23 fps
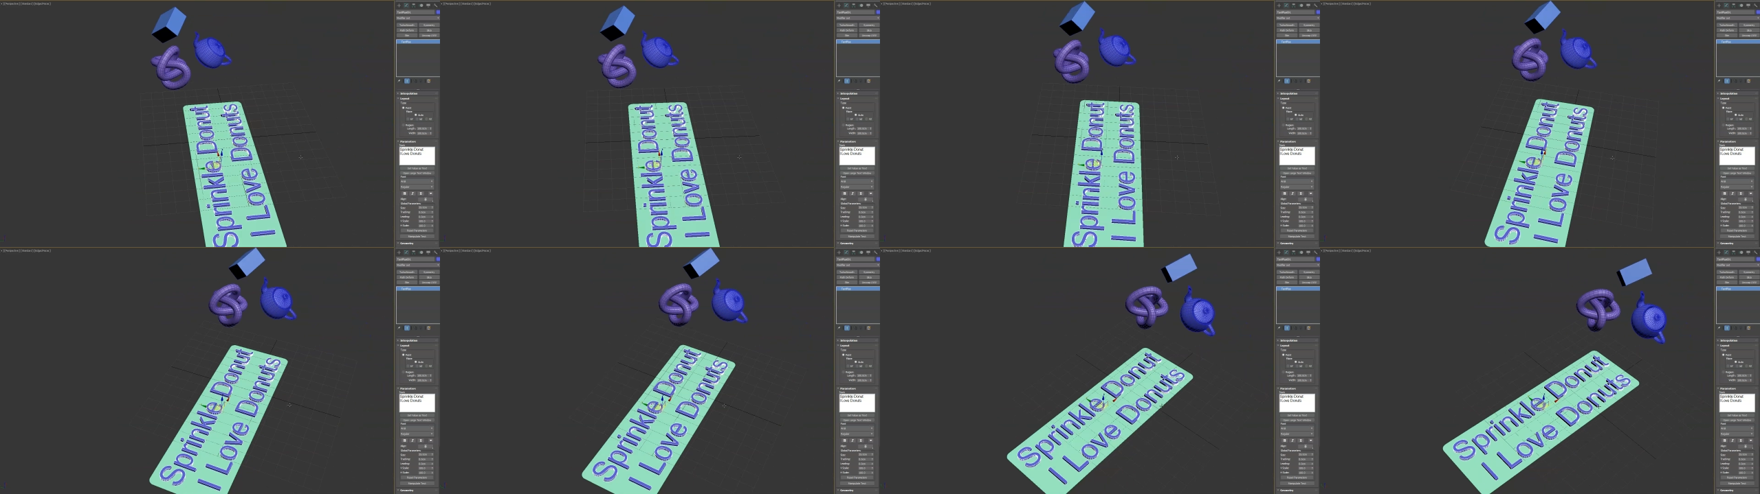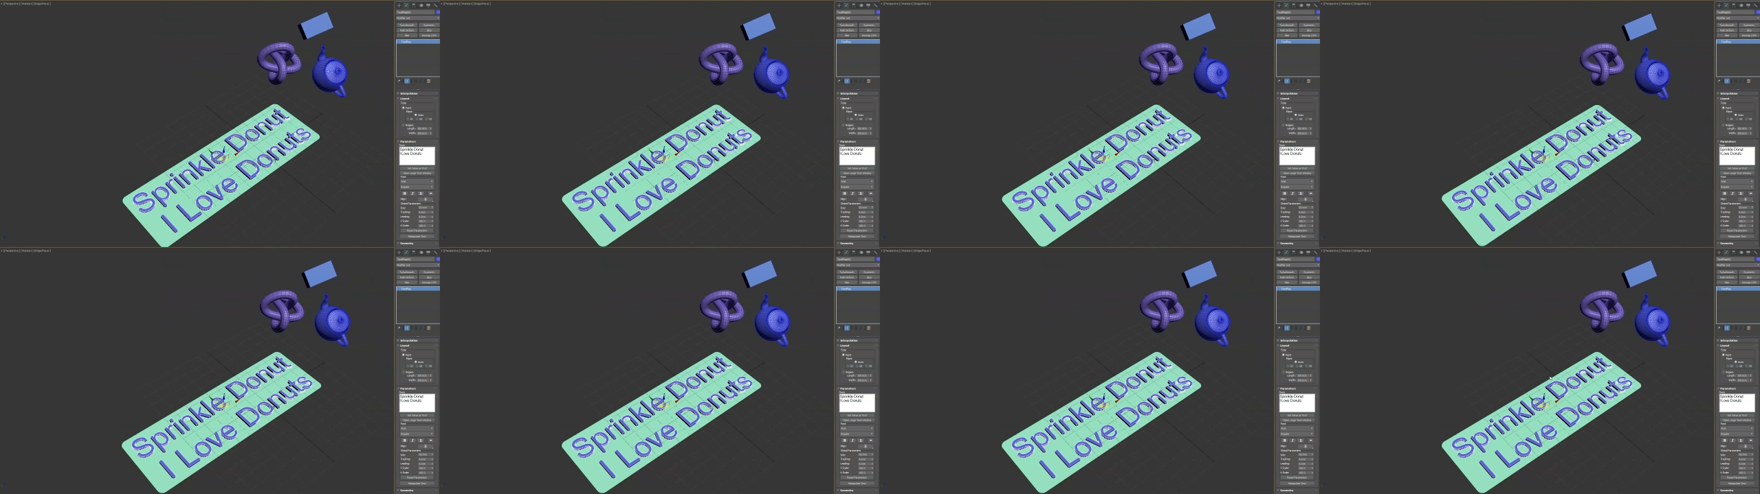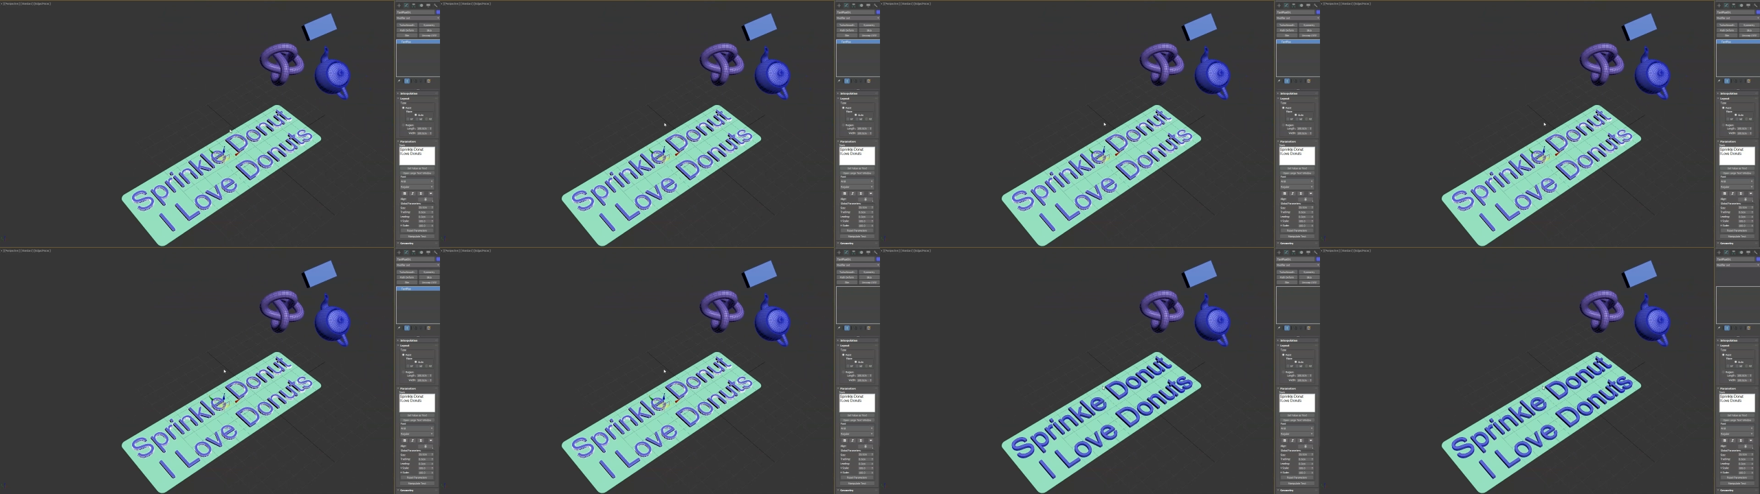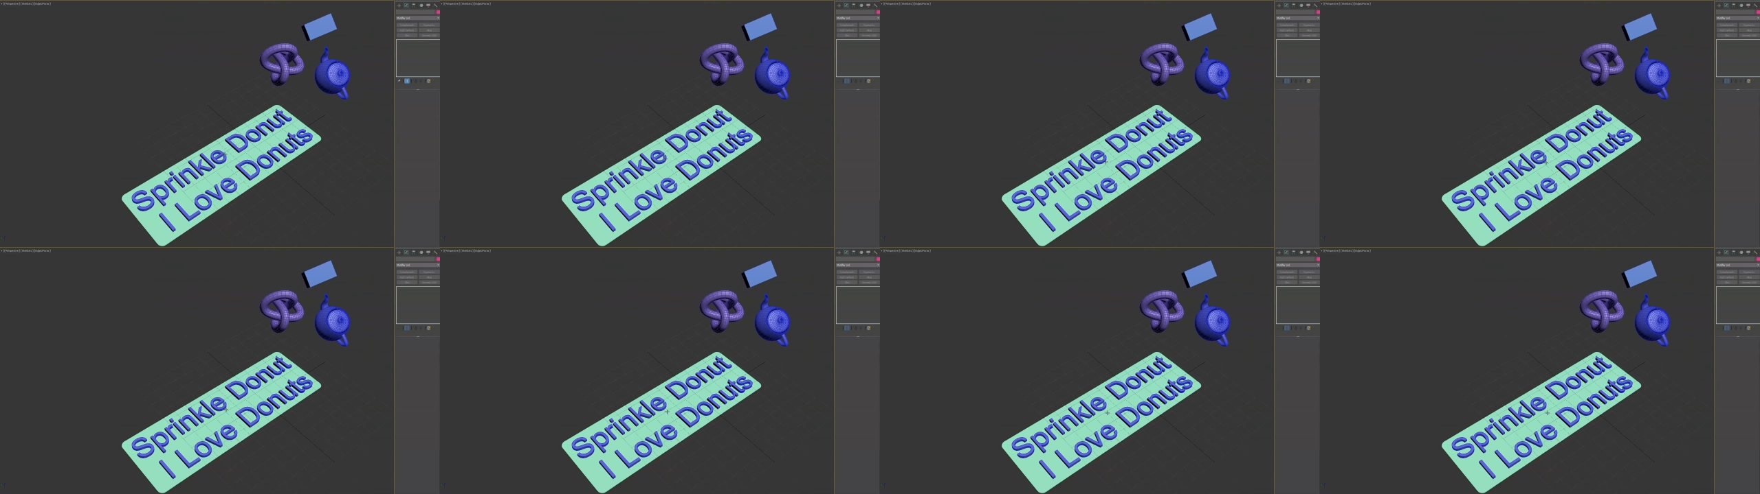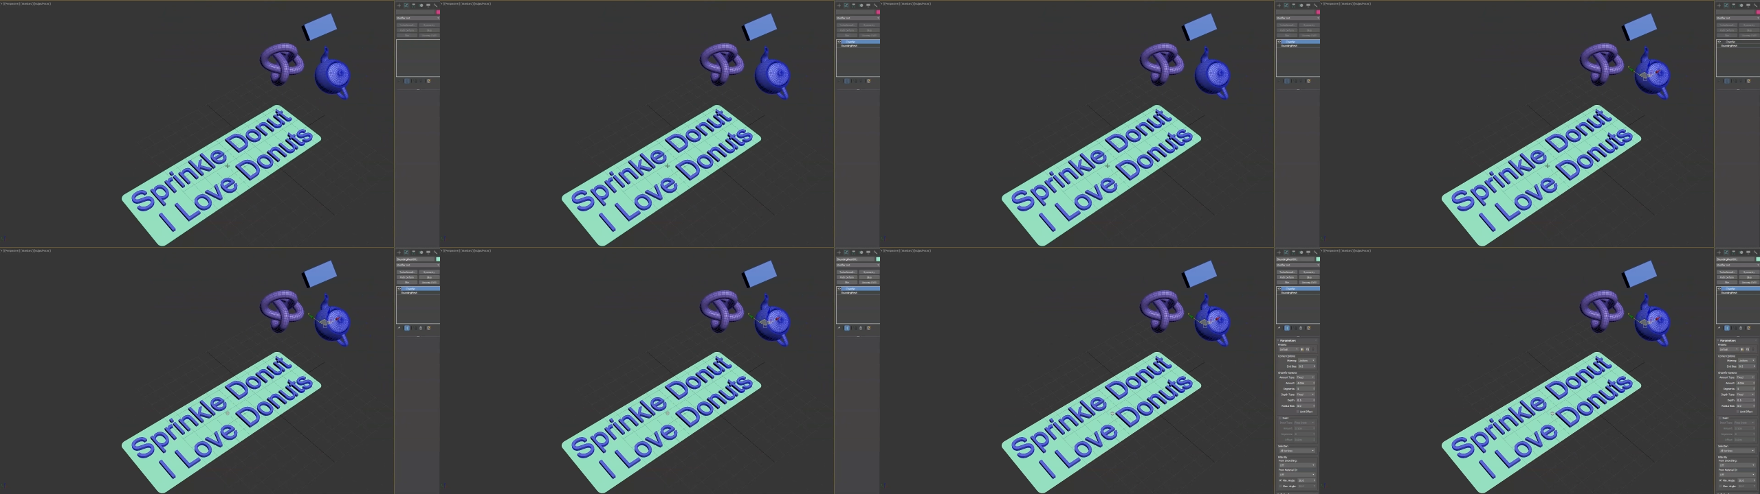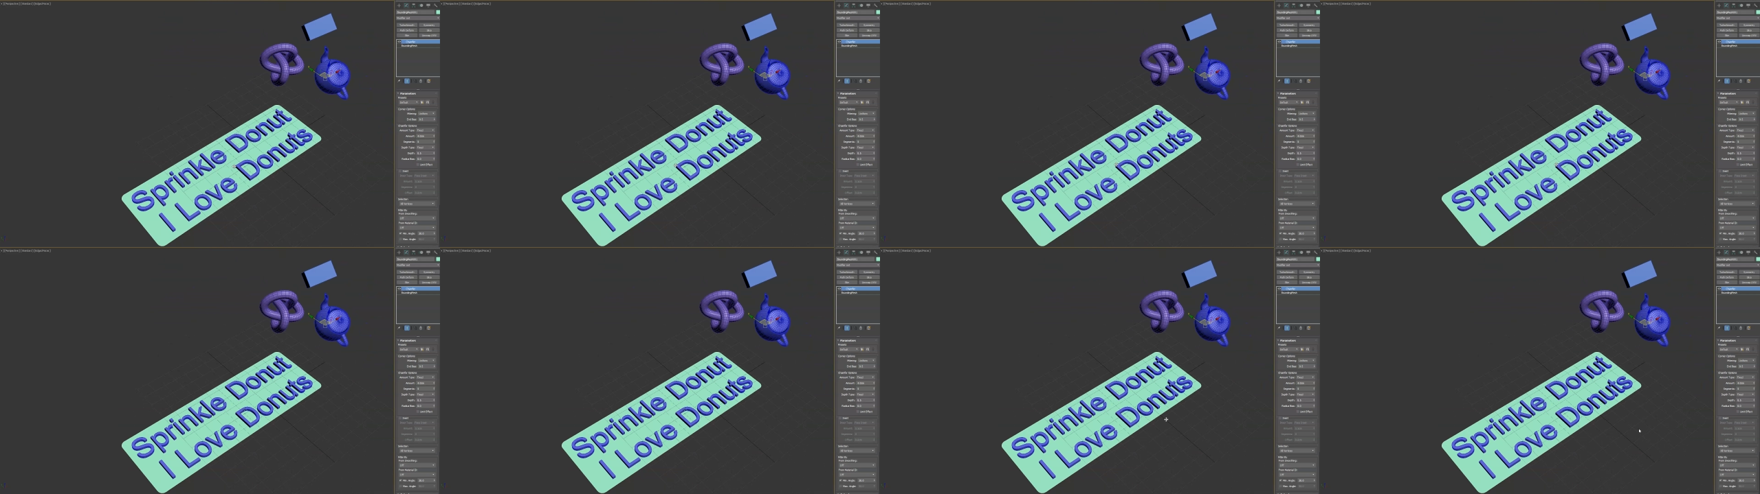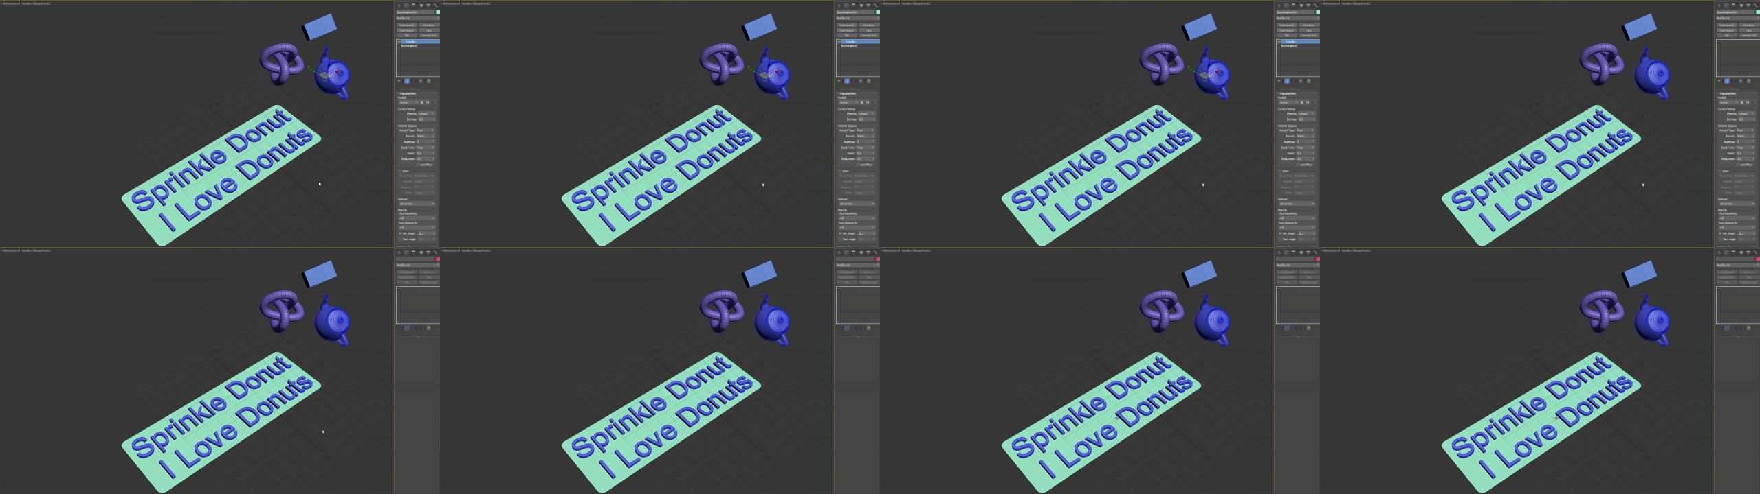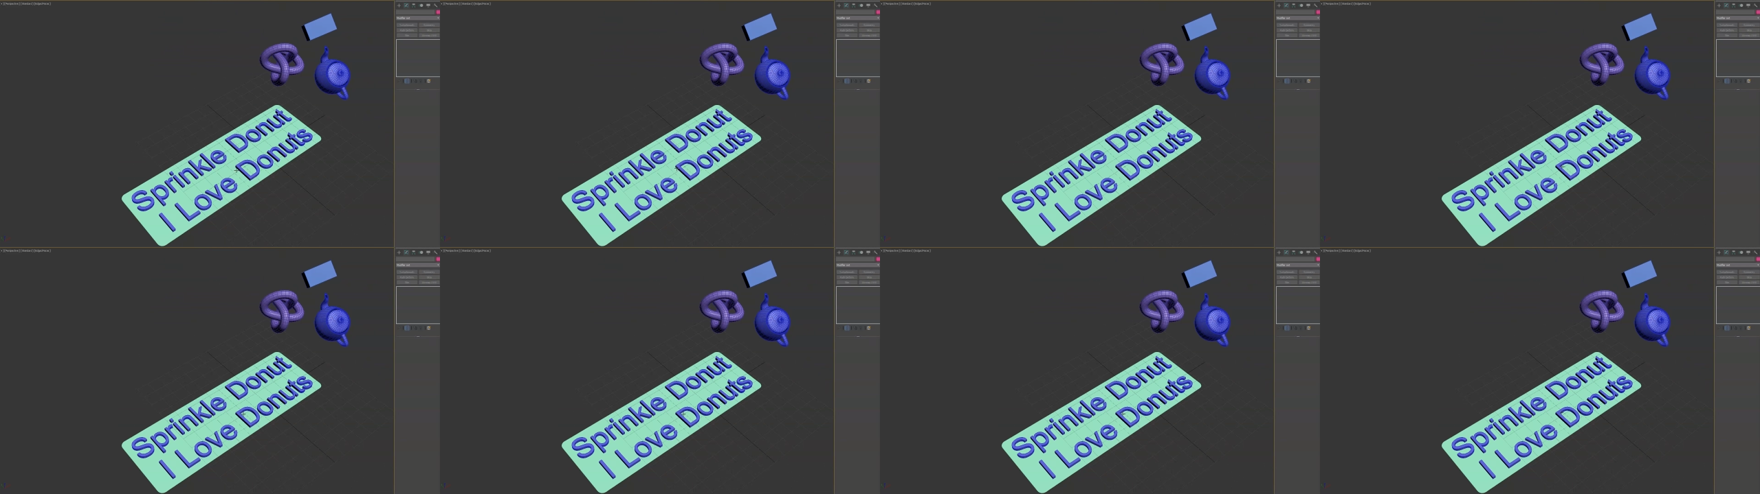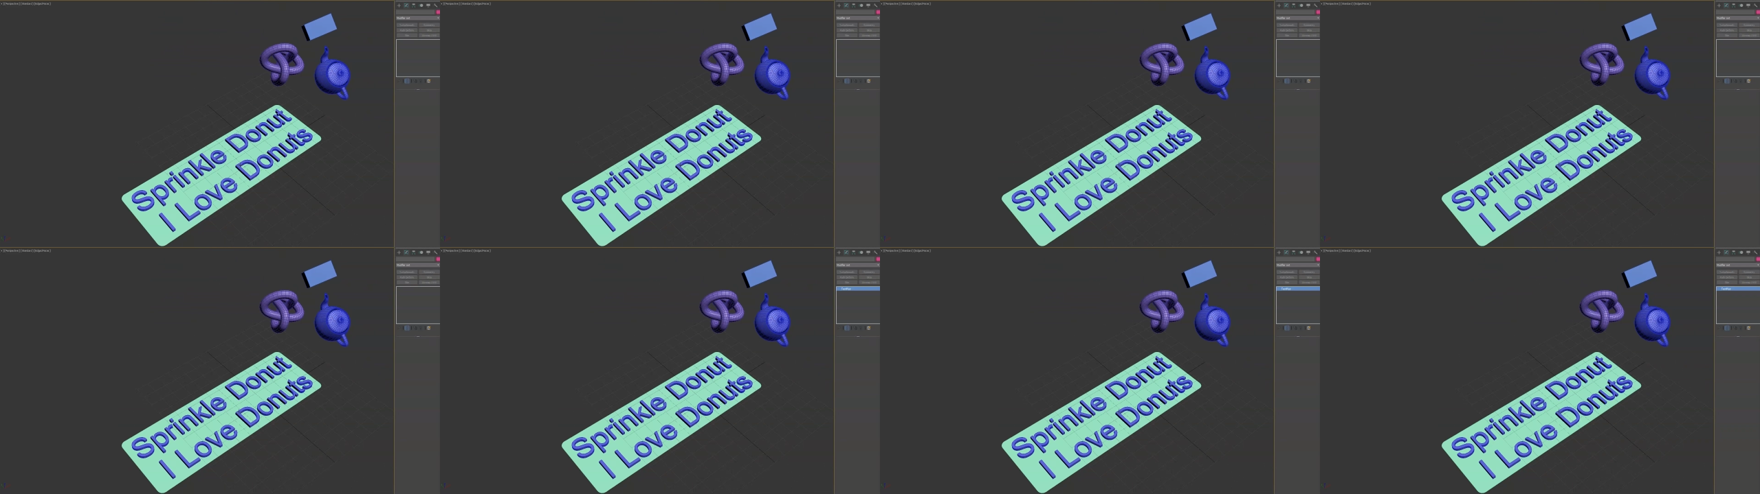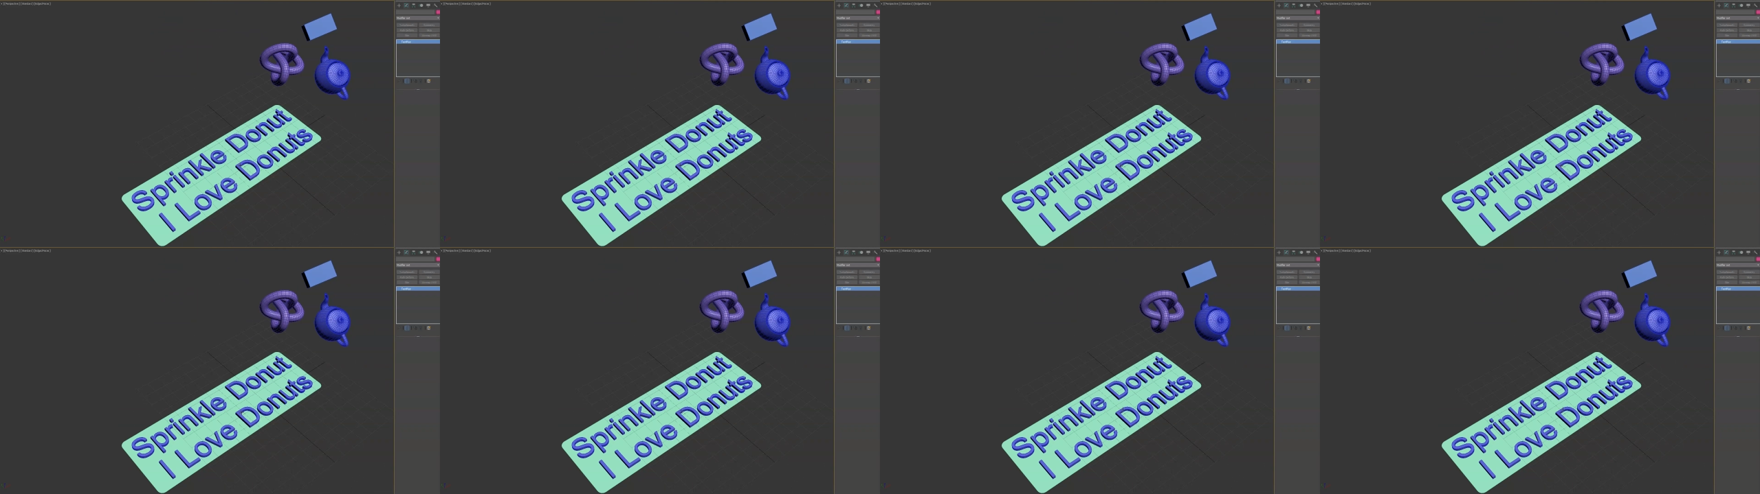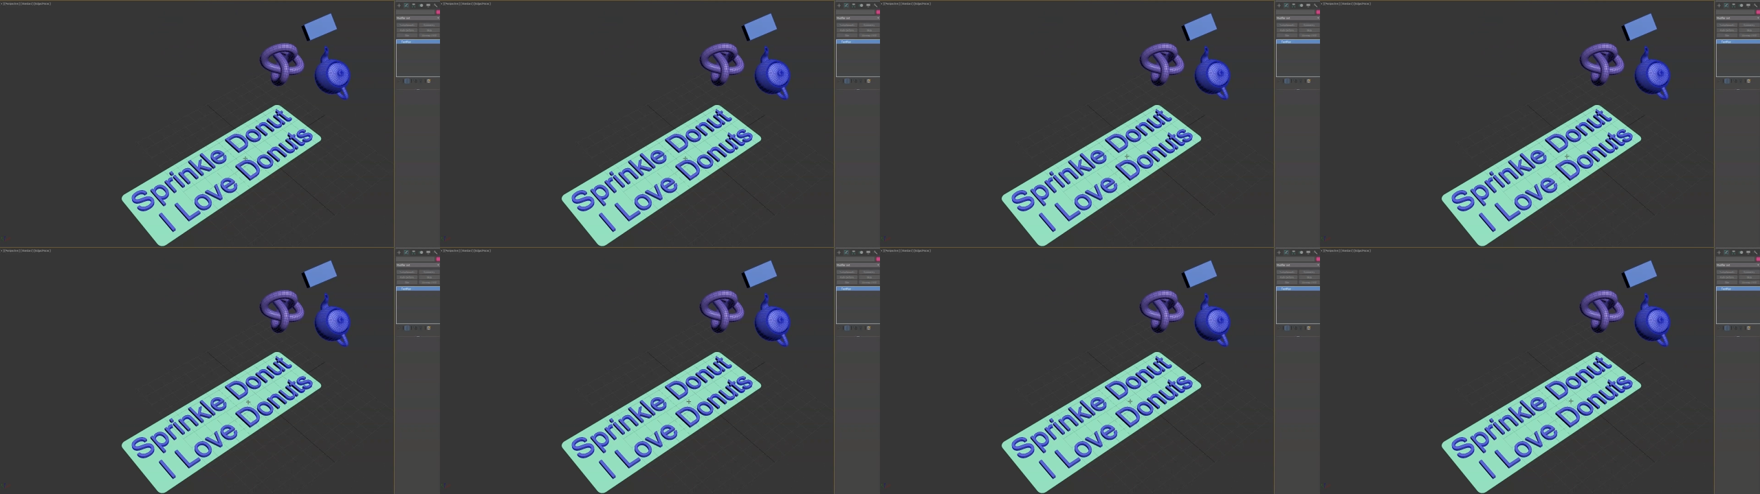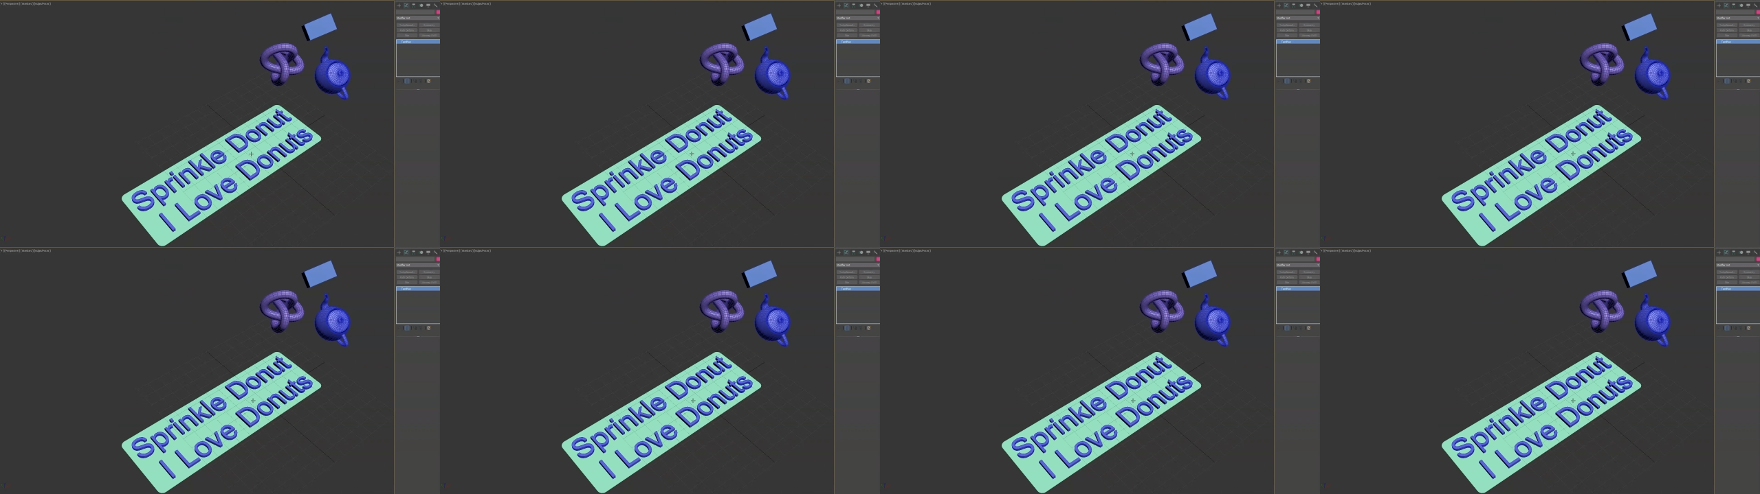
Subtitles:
Nobody's mouth can be seen.